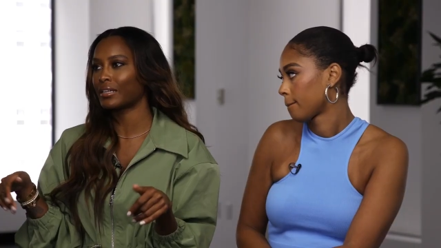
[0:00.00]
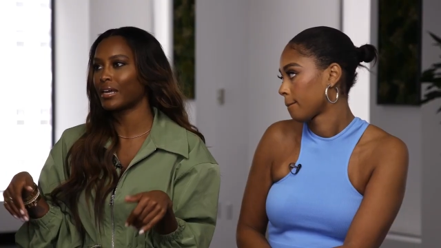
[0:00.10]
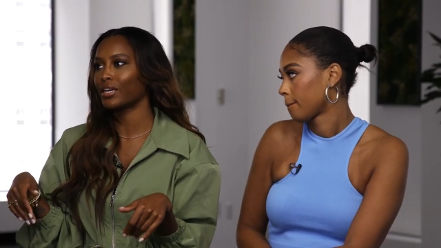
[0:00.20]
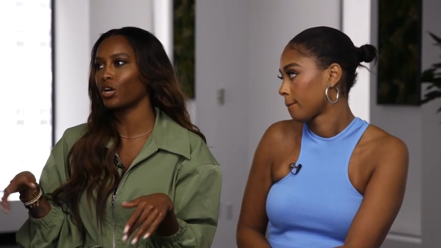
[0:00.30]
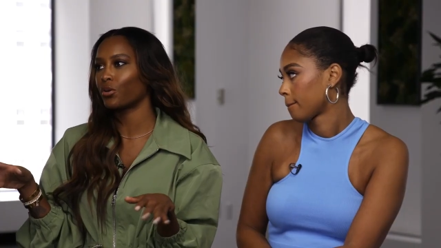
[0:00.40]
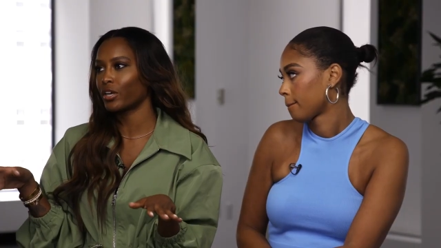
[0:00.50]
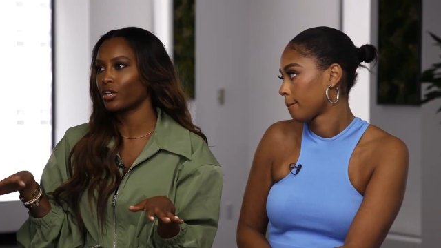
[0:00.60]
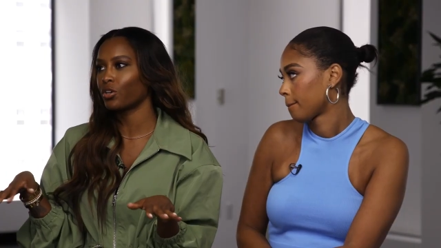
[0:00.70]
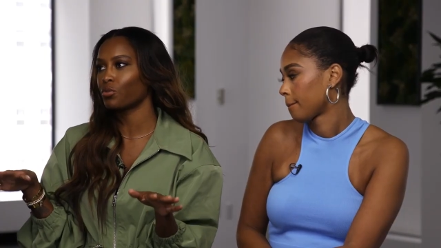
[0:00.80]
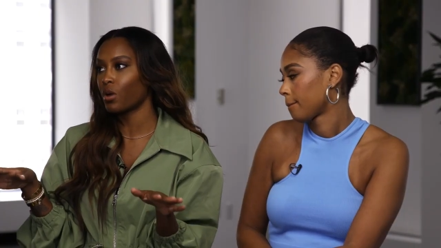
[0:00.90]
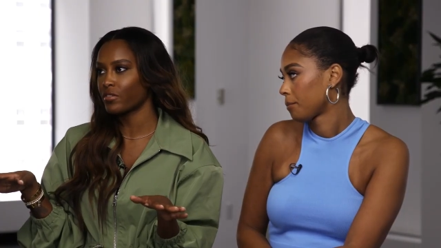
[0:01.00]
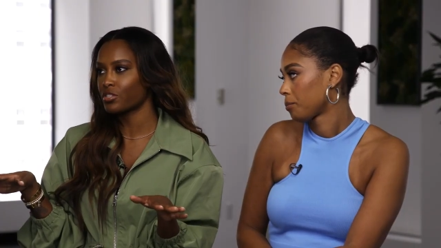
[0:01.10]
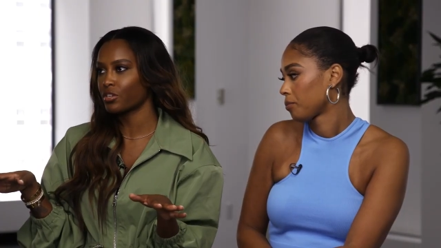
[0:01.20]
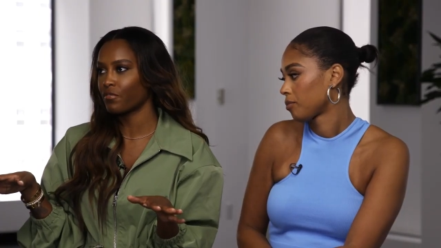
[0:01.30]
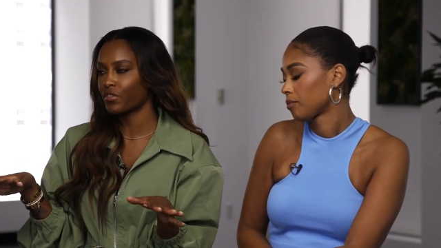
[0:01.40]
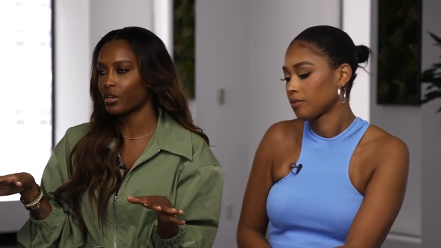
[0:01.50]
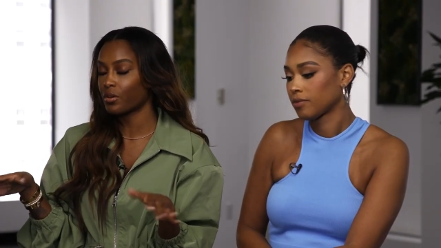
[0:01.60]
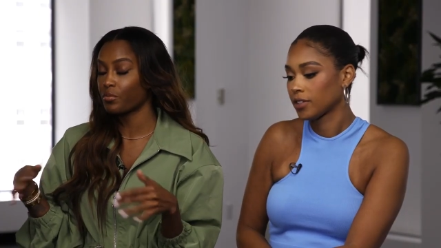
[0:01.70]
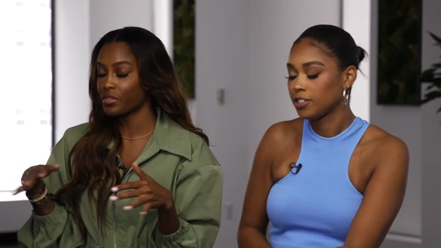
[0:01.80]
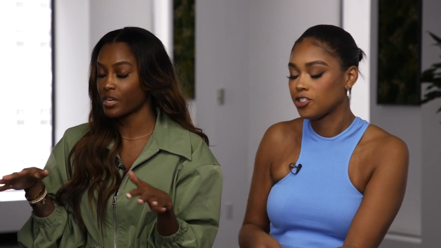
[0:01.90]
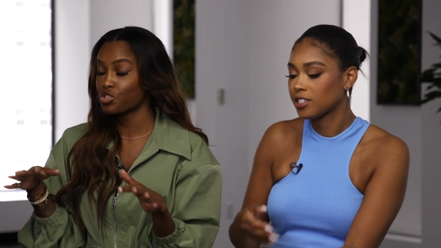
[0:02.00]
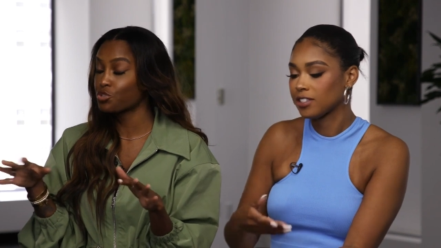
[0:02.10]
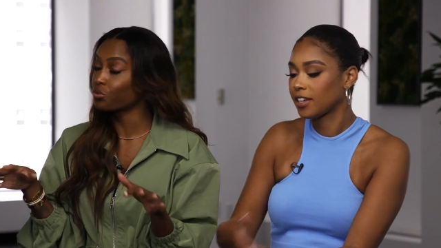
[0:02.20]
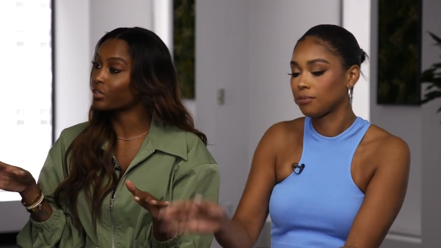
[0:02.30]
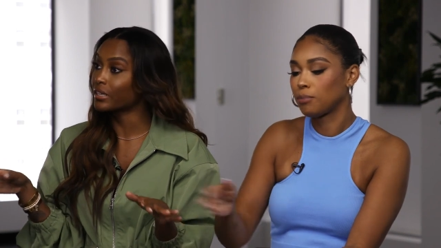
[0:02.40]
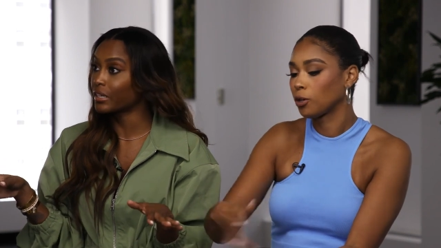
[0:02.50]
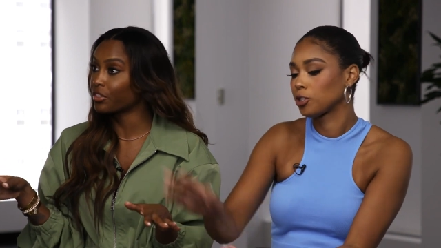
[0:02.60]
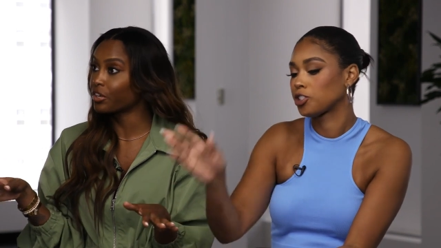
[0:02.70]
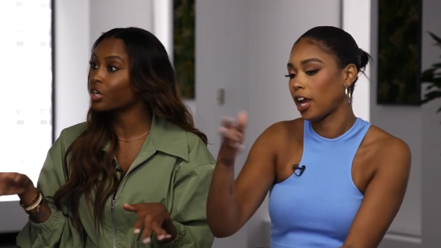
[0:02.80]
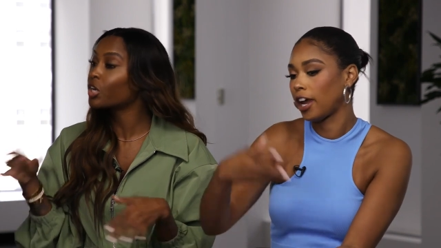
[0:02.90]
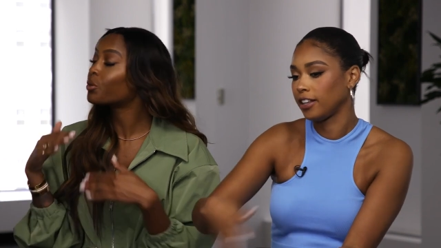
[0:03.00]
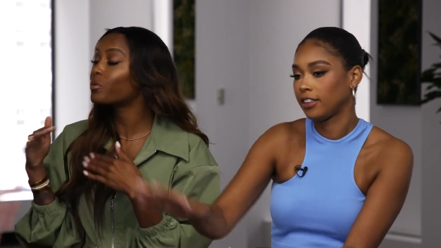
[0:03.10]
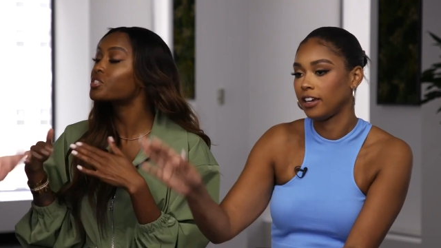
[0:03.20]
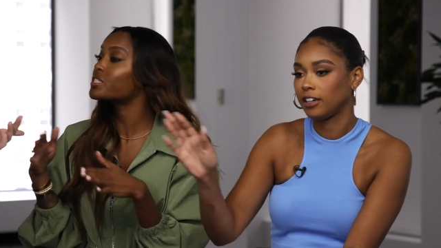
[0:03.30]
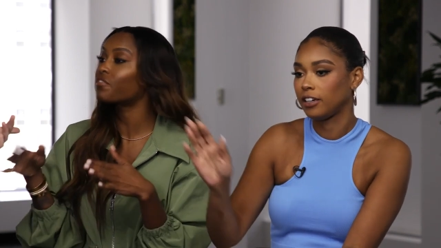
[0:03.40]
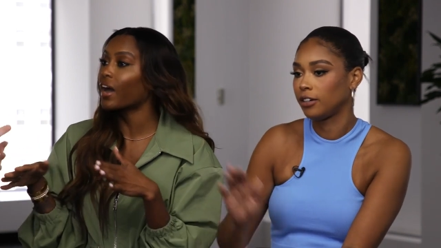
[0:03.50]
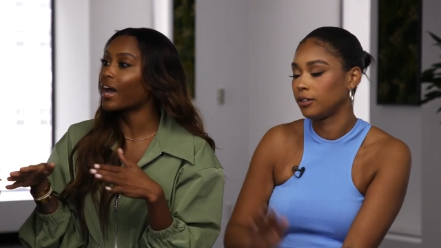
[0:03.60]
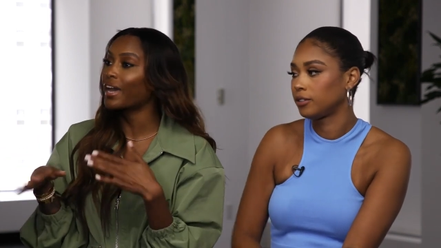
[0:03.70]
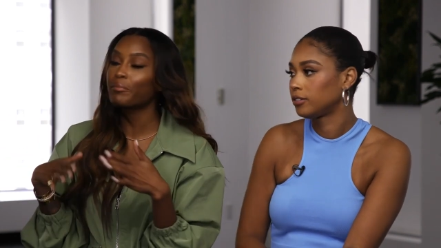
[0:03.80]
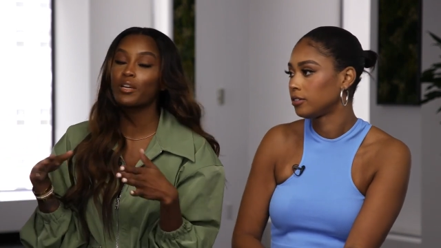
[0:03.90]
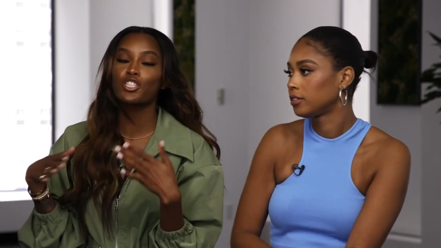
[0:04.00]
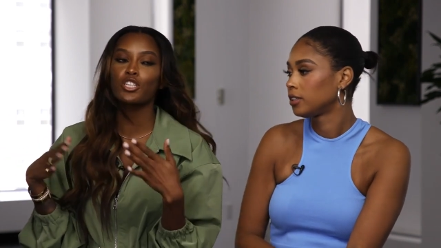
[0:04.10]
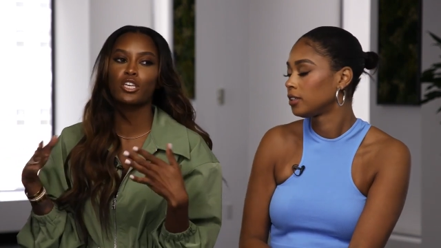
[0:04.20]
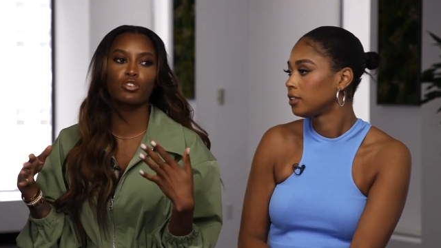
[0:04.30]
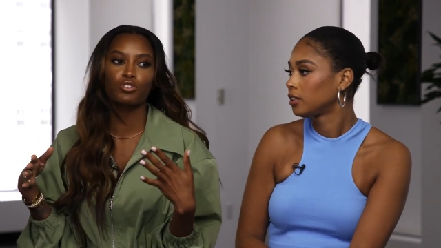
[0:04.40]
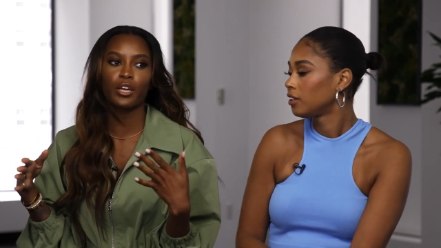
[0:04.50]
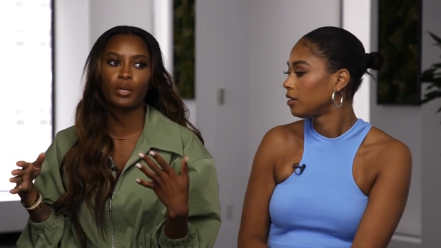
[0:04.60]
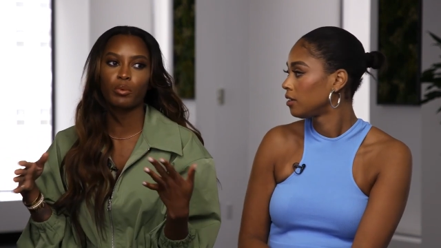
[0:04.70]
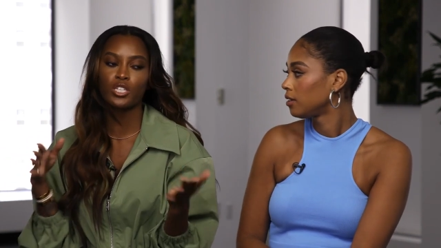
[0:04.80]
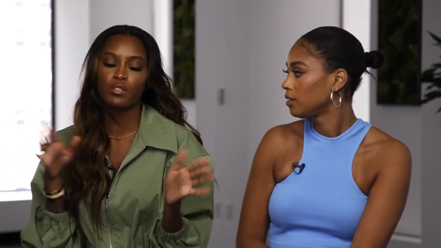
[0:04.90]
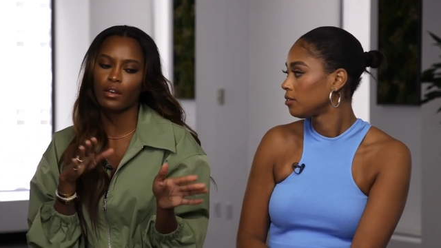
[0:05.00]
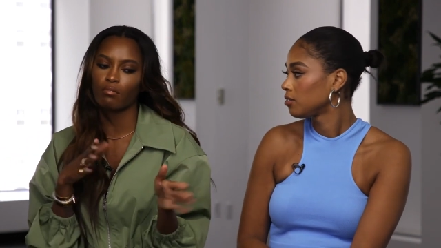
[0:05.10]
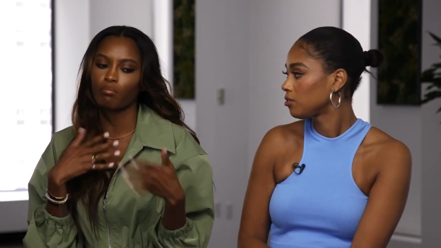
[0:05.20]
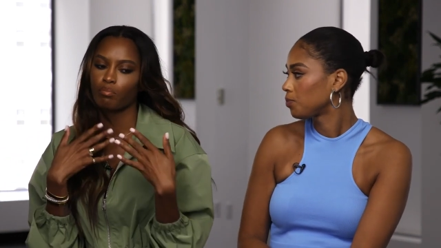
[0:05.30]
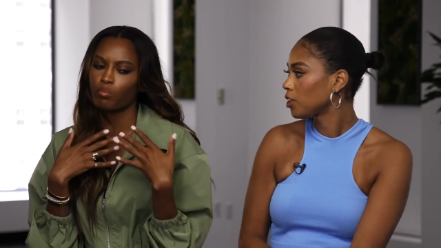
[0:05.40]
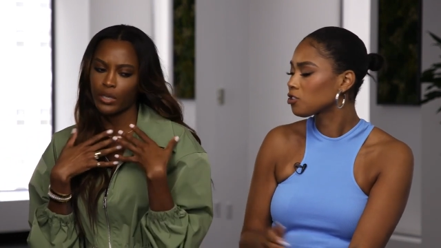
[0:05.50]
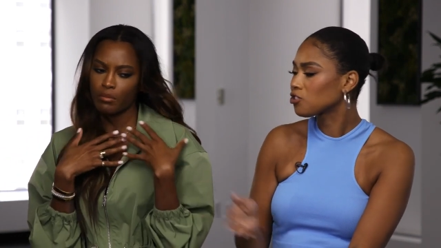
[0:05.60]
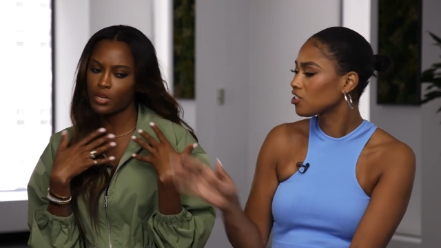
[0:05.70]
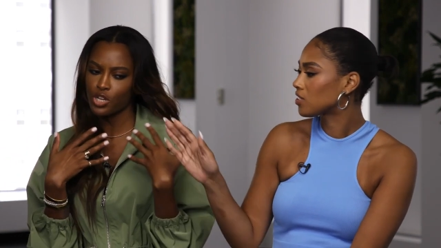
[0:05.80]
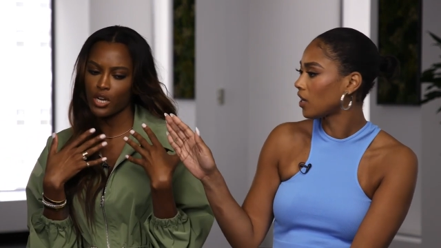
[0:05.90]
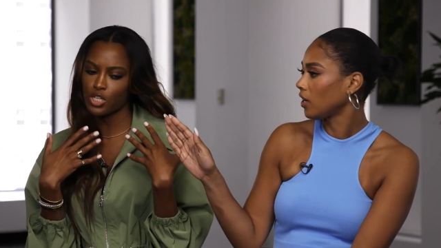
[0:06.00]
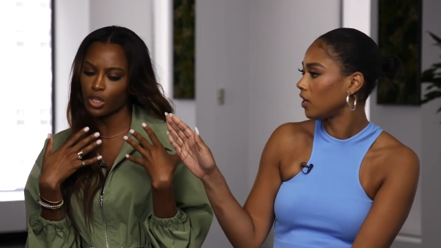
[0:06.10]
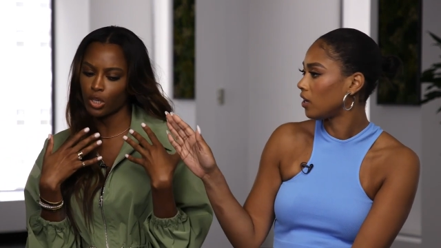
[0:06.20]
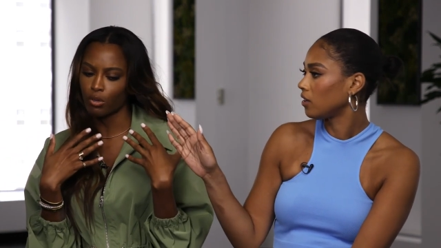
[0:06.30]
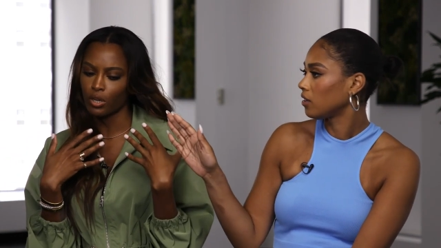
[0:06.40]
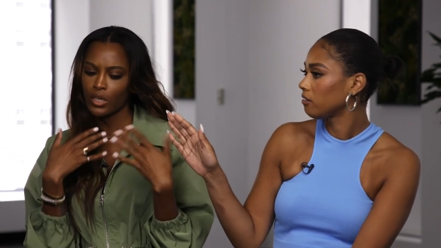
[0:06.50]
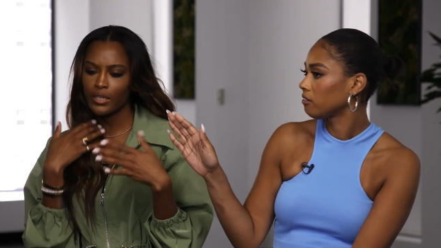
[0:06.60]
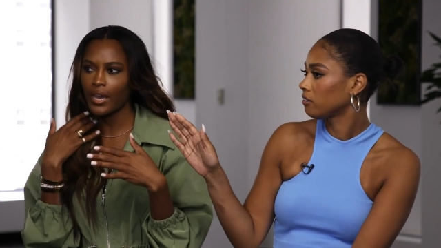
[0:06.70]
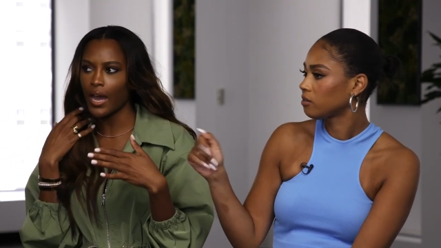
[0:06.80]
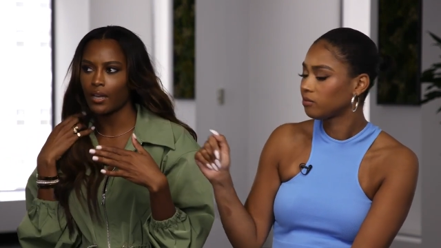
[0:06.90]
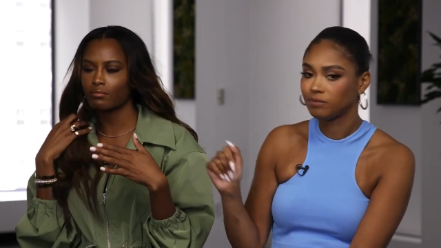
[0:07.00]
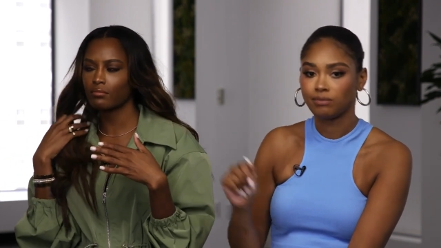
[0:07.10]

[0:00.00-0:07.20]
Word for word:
Speaker 1: Like okay, you obviously don't us, just like more either, shade, which is you. fine. But it's yeah. like so shady, which is fine. But we also can just be shady too. yeah,